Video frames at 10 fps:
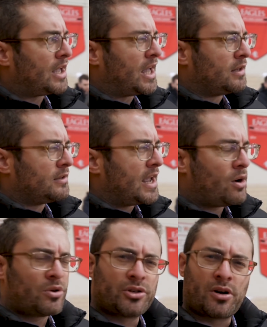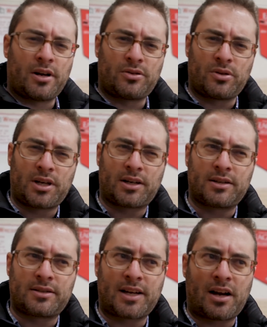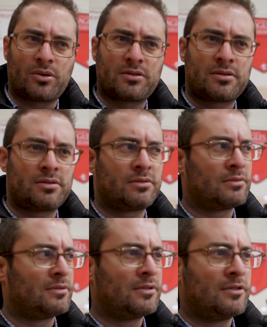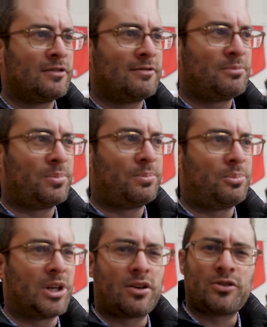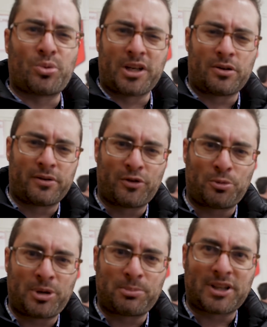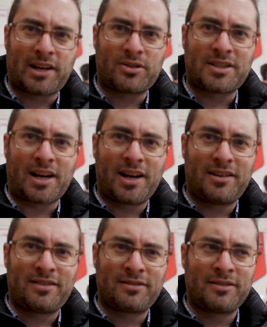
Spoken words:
And now we're trying to kick us out because we interviewed people outside.